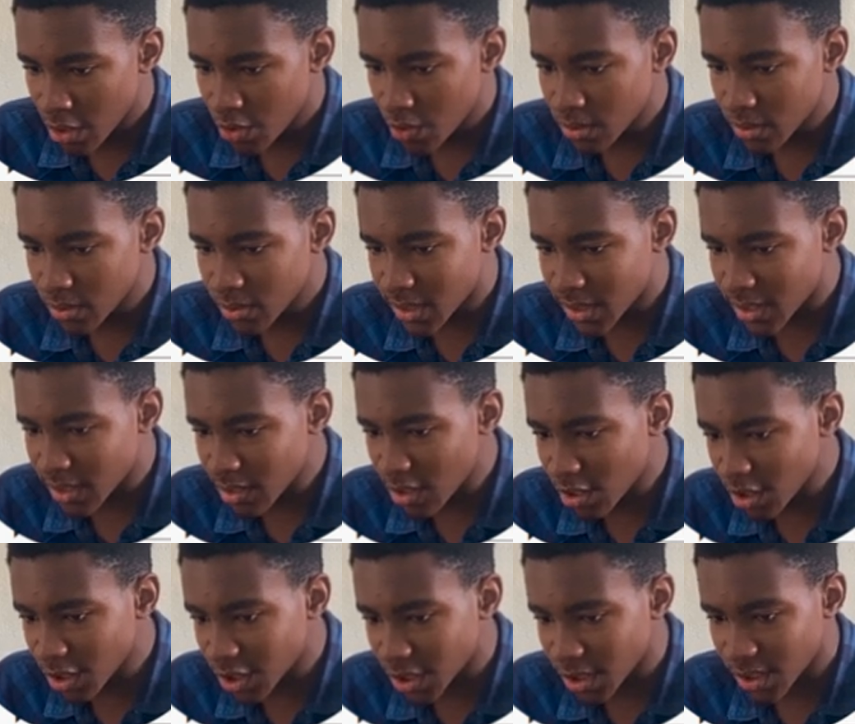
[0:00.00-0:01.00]
you
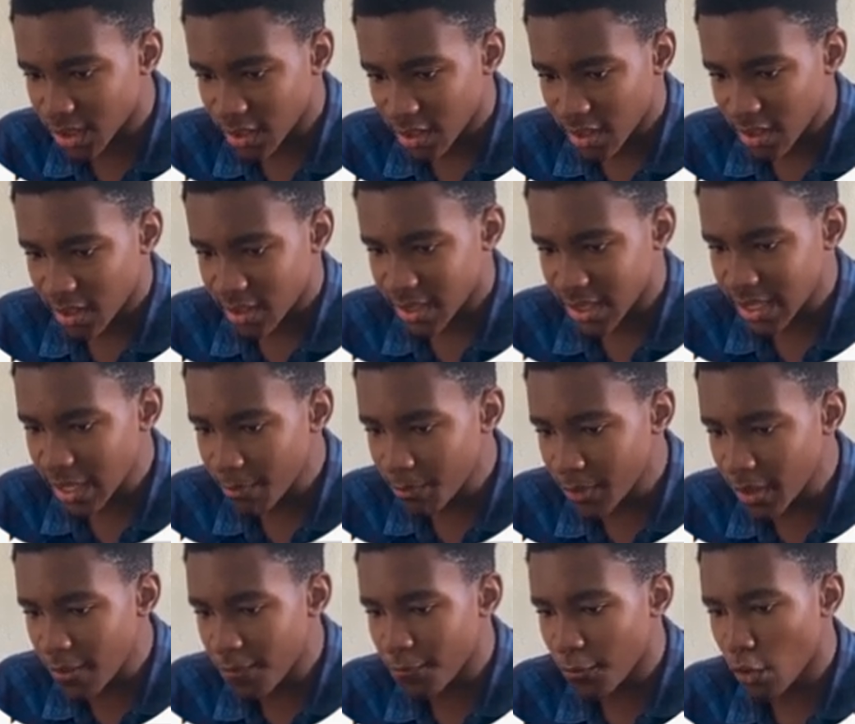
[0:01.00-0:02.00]
search
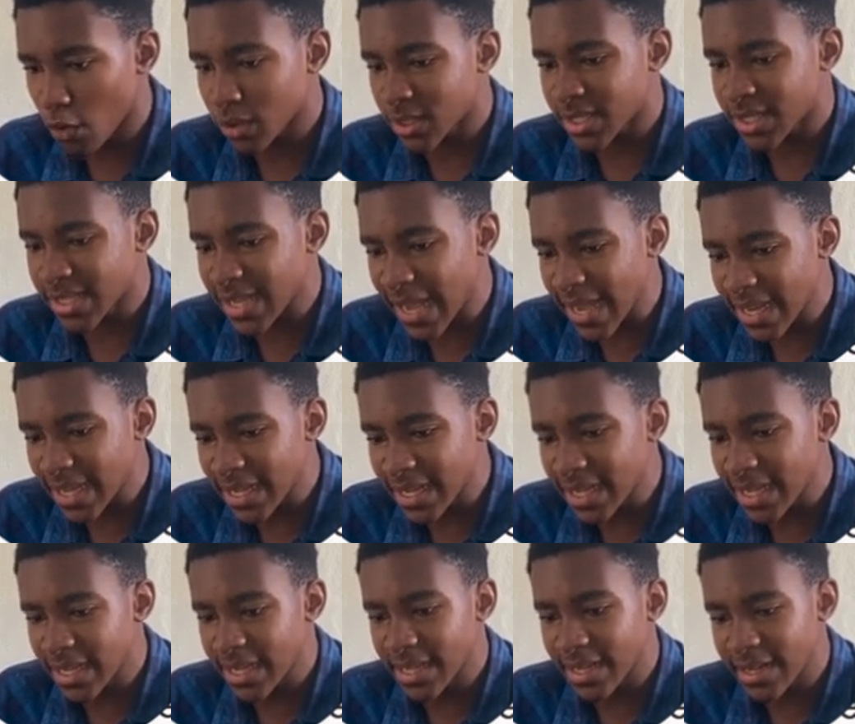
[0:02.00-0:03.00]
simply for
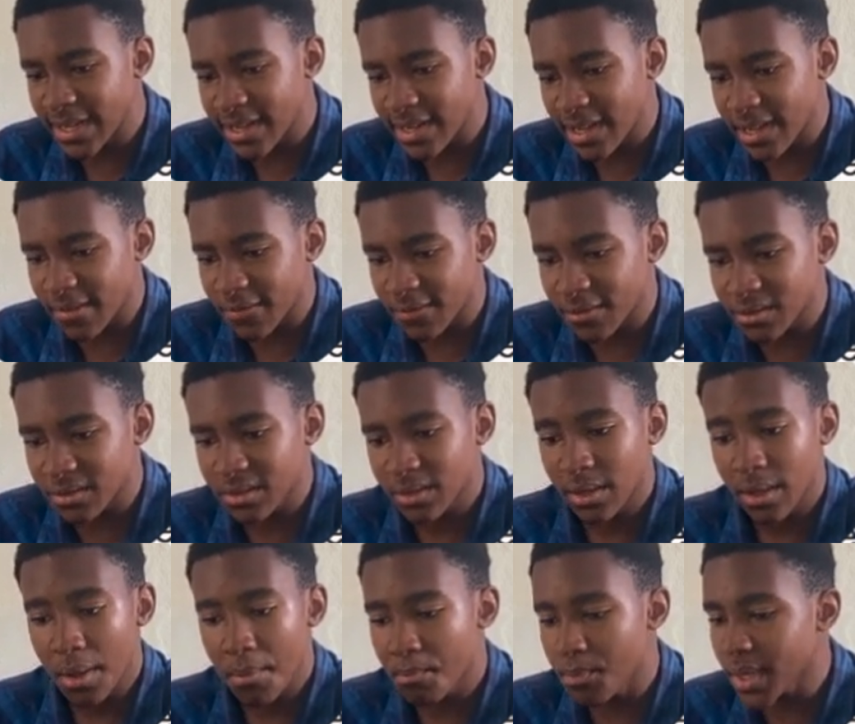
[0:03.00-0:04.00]
Tiny 11
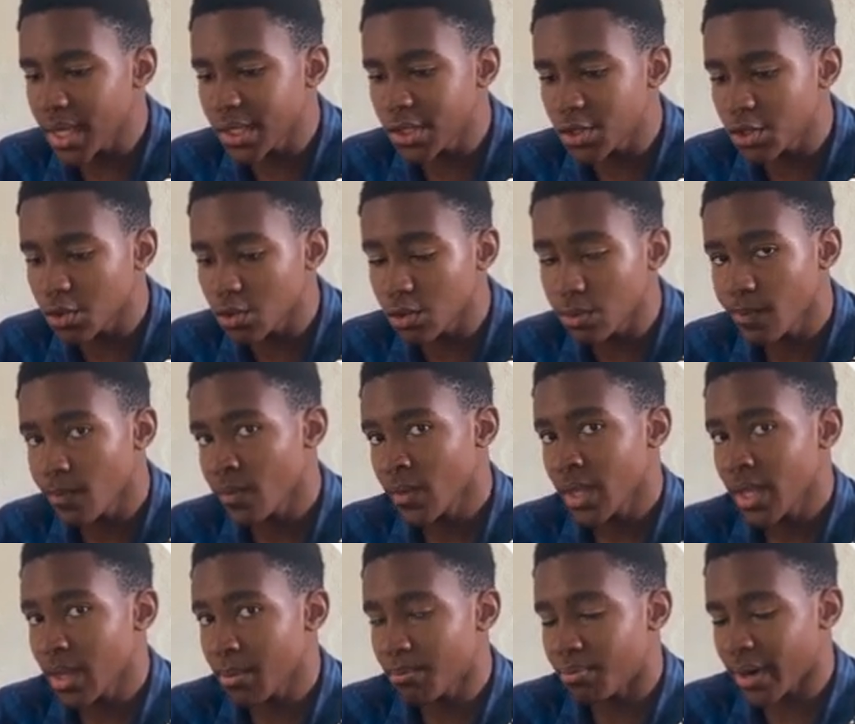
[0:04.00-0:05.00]

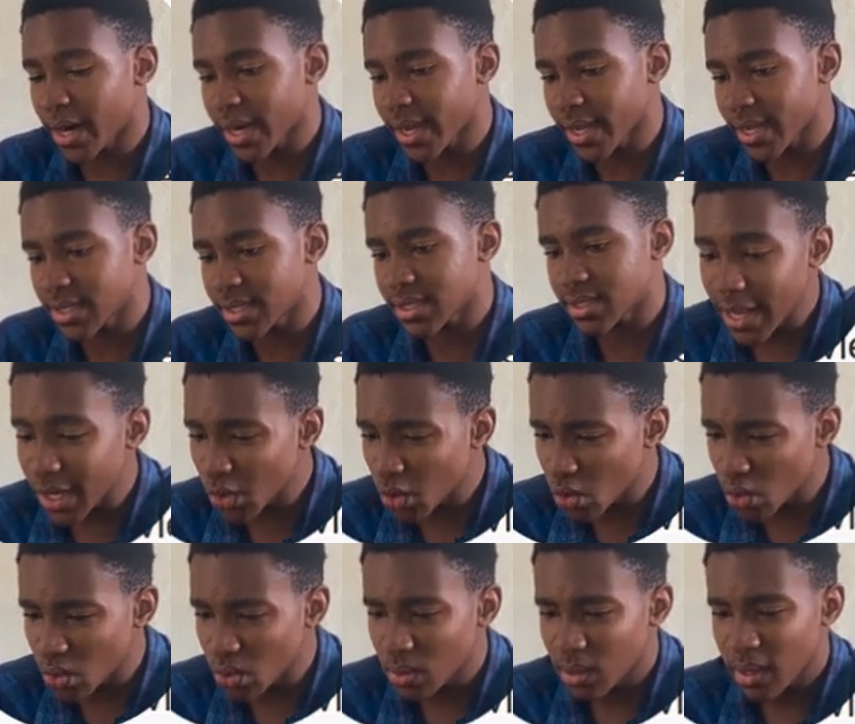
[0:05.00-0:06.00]
B2 in brackets
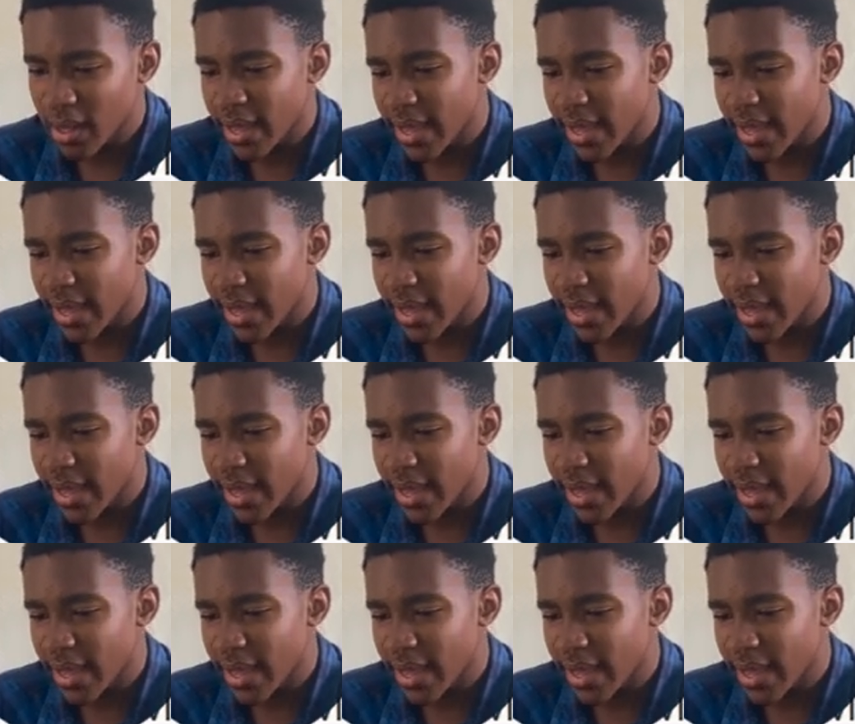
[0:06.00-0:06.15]
NOSYSREQ.